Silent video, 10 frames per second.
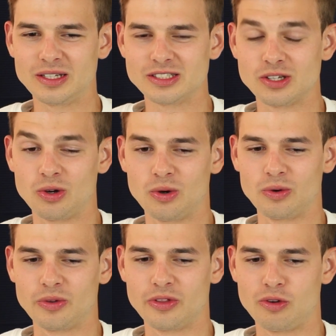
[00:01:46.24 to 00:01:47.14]

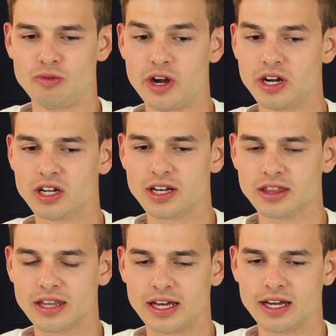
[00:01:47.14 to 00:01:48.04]
So they're very good
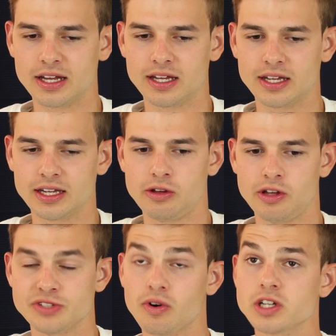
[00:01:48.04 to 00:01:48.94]
at that.
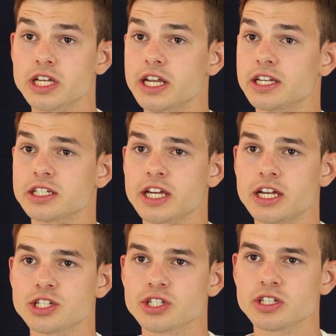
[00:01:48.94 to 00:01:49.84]
As far as
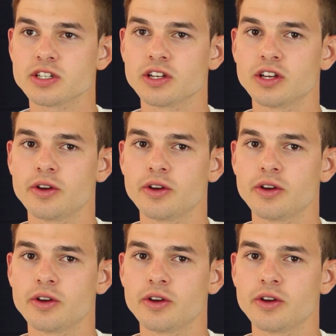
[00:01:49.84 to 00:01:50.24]
education,